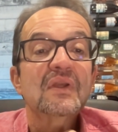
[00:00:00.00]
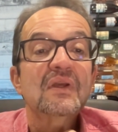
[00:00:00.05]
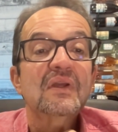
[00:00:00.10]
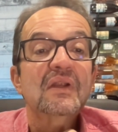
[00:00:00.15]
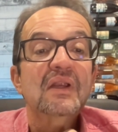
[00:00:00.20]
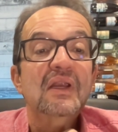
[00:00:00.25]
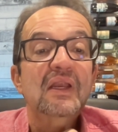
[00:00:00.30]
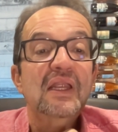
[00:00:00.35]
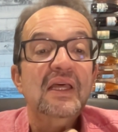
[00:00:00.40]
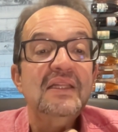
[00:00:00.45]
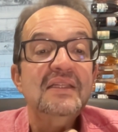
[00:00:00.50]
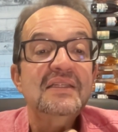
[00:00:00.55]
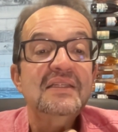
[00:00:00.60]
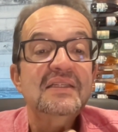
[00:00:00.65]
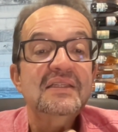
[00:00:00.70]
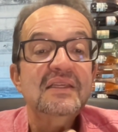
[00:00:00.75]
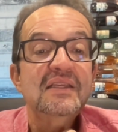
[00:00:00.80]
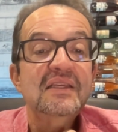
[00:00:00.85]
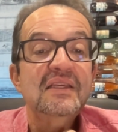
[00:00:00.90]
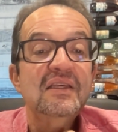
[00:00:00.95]
Let's
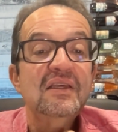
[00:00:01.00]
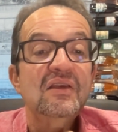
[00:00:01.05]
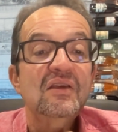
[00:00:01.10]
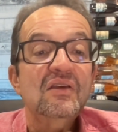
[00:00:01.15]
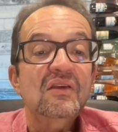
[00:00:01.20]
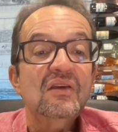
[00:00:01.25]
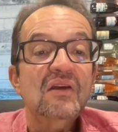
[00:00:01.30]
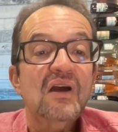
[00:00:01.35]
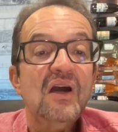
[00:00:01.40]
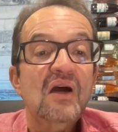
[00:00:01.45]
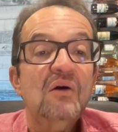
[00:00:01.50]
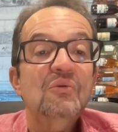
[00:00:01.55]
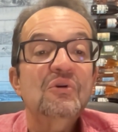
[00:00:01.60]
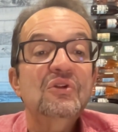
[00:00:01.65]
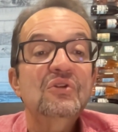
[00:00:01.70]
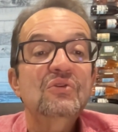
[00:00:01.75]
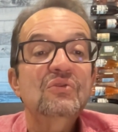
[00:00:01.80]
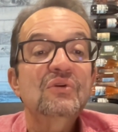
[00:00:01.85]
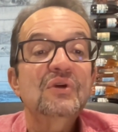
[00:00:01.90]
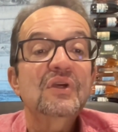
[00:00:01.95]
see how we're
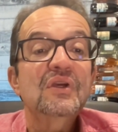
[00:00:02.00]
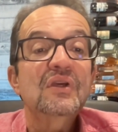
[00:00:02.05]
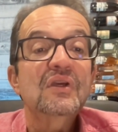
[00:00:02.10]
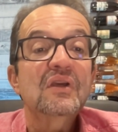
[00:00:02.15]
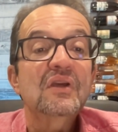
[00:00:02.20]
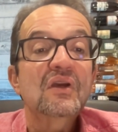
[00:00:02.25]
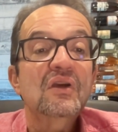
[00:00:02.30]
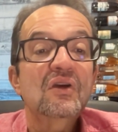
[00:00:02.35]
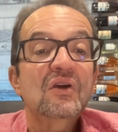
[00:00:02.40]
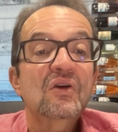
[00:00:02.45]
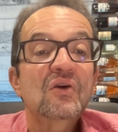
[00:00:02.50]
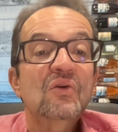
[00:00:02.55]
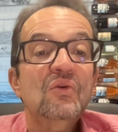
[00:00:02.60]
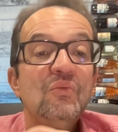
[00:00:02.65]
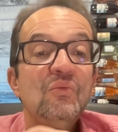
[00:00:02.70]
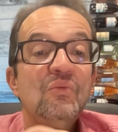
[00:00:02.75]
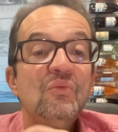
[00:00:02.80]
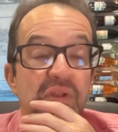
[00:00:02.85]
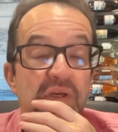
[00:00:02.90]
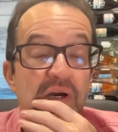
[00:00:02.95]
doing
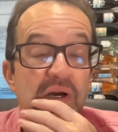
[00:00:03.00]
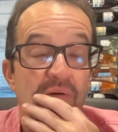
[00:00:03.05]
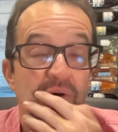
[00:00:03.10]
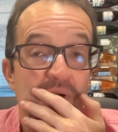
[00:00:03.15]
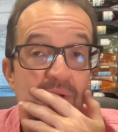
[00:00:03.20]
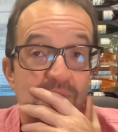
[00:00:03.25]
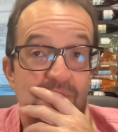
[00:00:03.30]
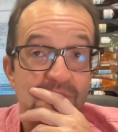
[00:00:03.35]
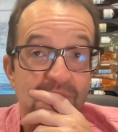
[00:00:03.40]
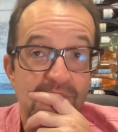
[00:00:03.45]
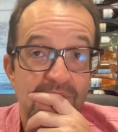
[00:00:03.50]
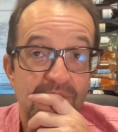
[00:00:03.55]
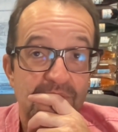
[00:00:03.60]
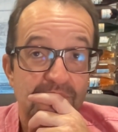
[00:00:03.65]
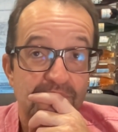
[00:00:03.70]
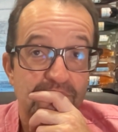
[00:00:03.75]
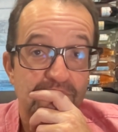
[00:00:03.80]
with our options.